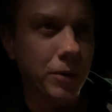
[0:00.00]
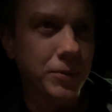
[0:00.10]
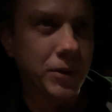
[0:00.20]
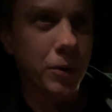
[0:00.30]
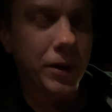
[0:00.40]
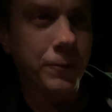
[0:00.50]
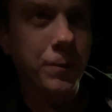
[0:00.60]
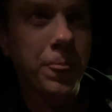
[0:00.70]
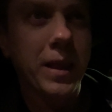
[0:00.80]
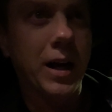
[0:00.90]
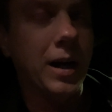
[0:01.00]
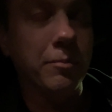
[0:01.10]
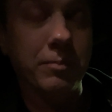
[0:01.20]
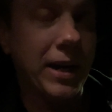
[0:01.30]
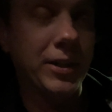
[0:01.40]
was going. Um,
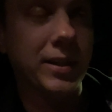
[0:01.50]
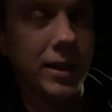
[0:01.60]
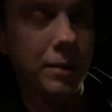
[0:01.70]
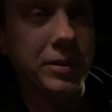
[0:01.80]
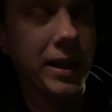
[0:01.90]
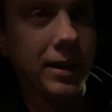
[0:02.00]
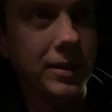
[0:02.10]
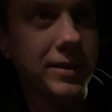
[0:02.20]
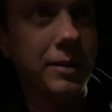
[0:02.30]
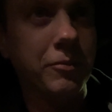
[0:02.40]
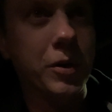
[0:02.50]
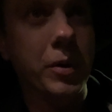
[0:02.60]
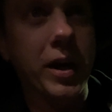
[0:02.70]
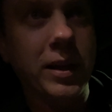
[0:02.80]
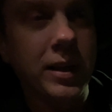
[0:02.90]
I just ended up staying on the same freeway